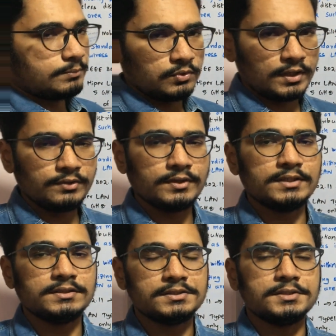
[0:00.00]
WLAN you
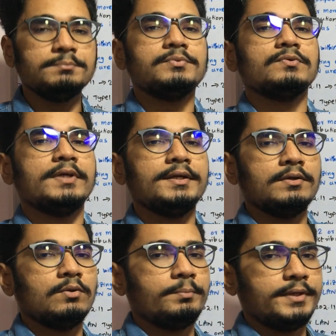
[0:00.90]
can just improve that
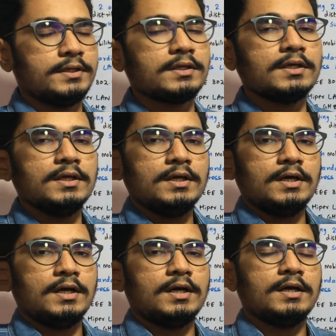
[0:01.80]
kilometer.
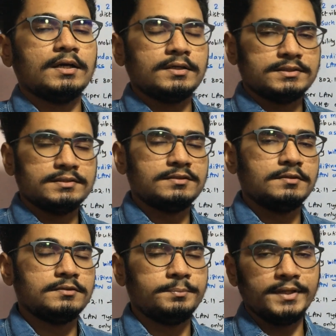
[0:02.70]
Since
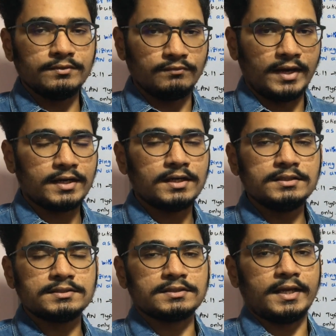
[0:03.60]
it's being
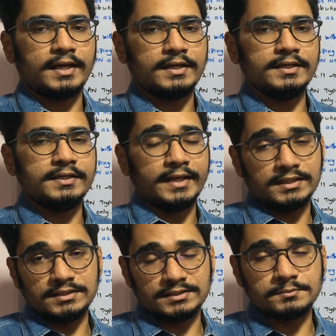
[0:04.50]
wireless and it can
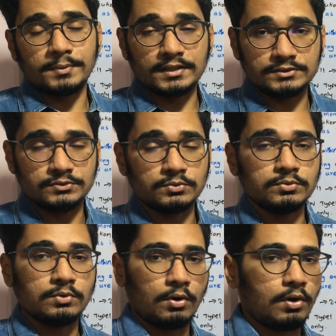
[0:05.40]
just pass
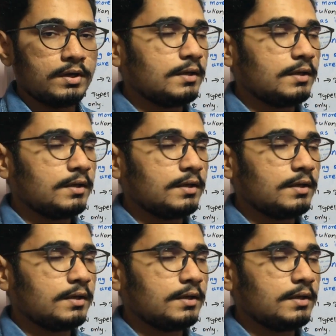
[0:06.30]
through all